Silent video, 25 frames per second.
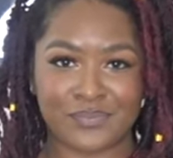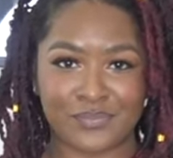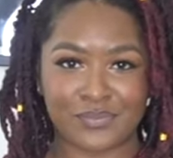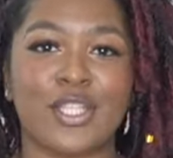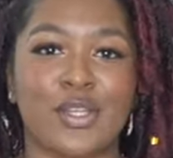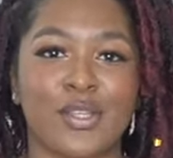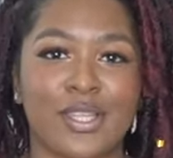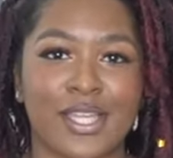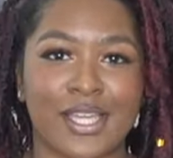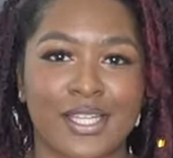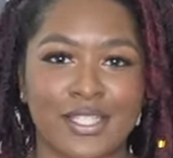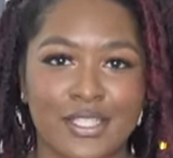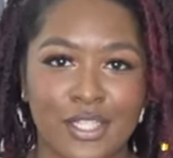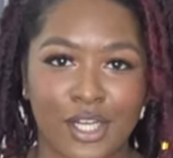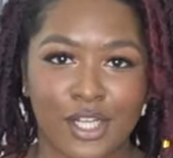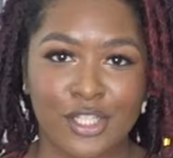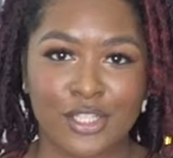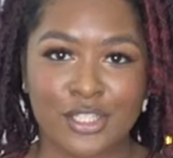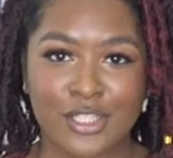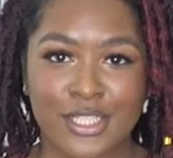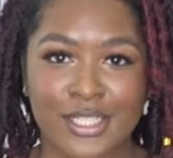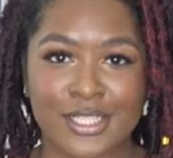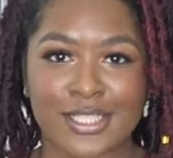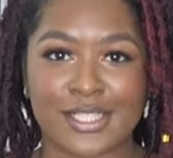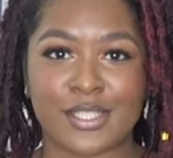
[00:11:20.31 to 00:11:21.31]
So the
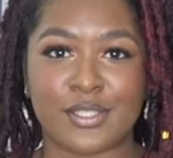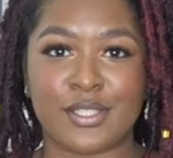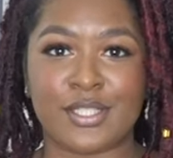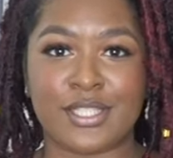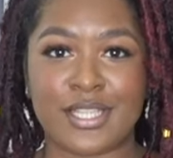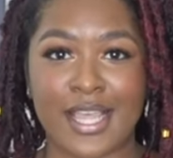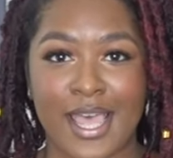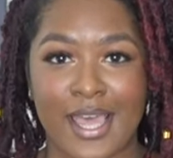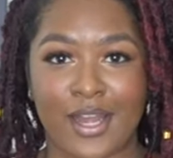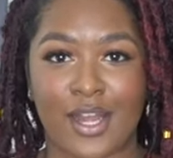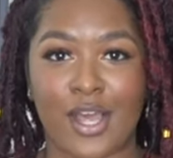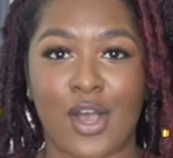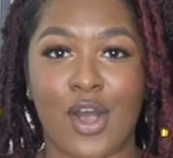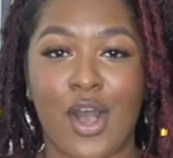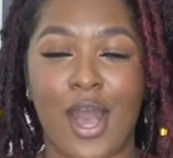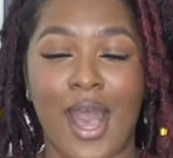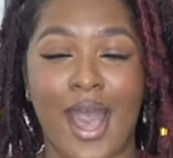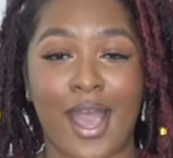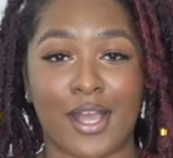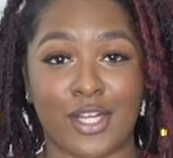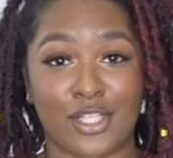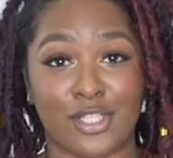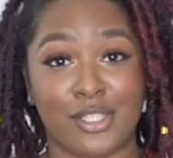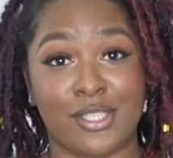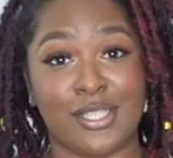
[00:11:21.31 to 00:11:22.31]
Indulgence set
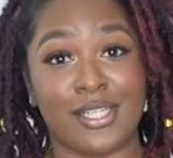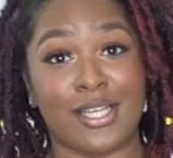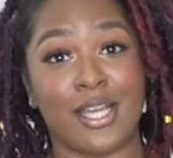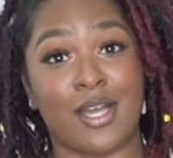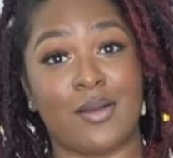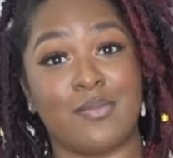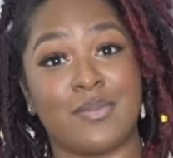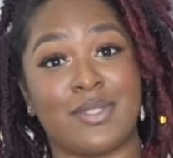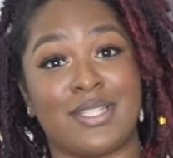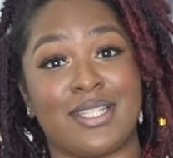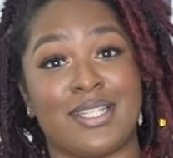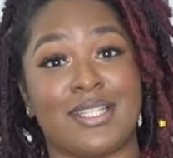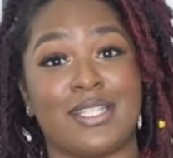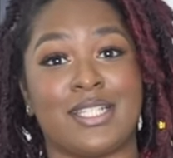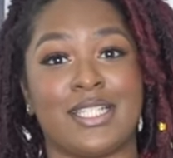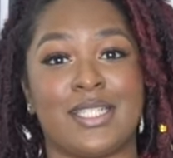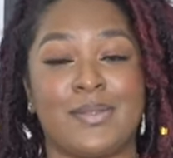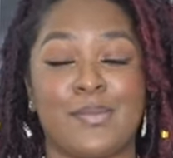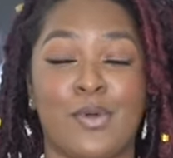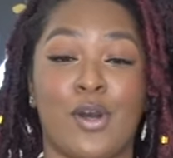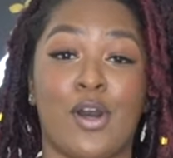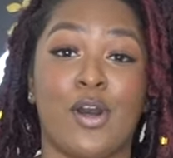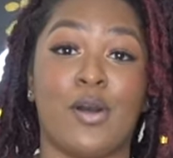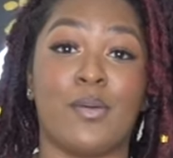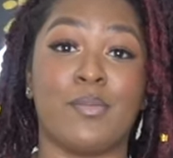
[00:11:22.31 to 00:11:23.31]
actually comes in
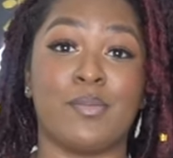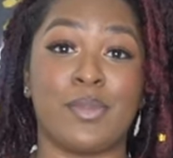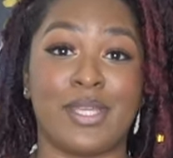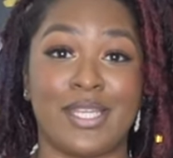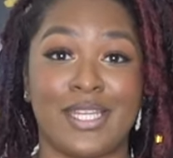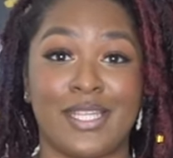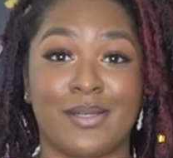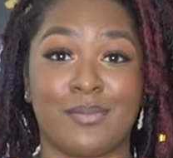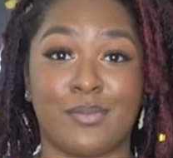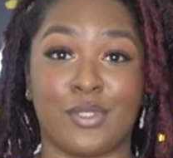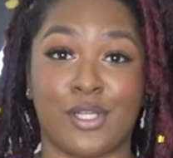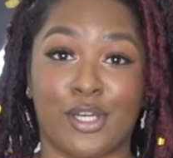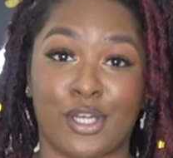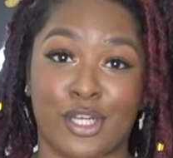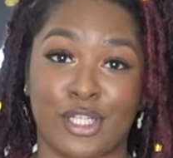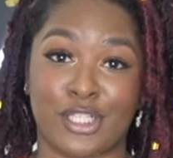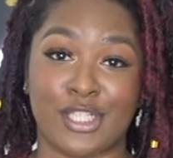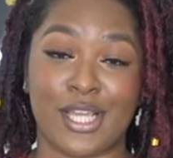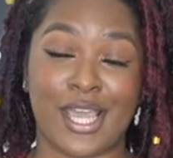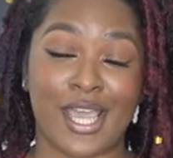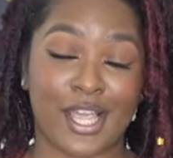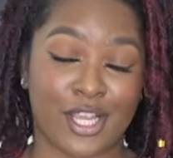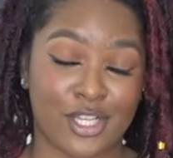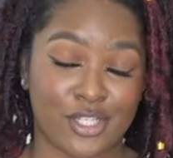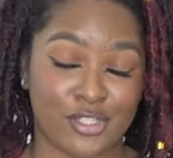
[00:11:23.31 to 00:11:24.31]
small, medium, large,
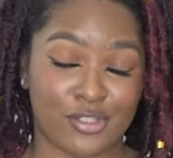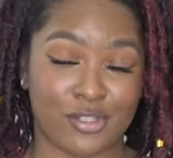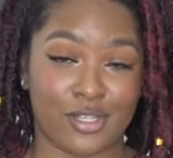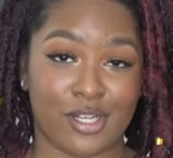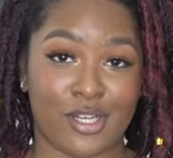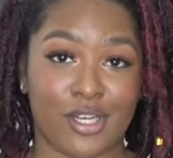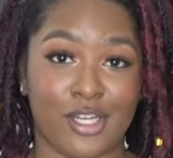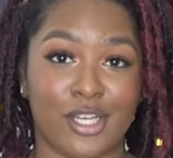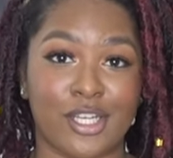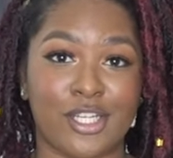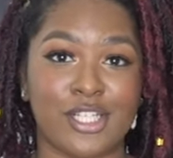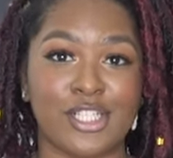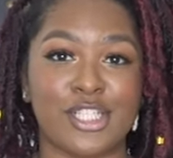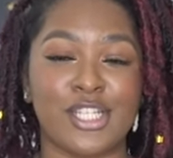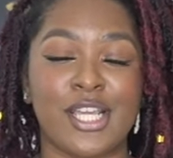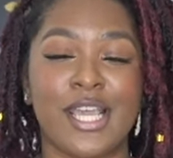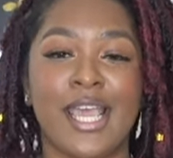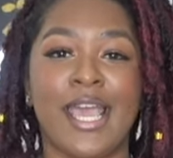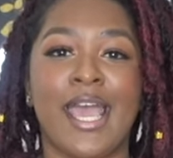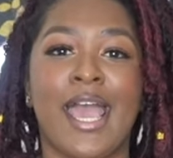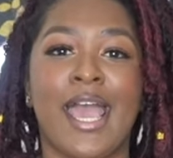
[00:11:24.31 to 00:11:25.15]
extra large.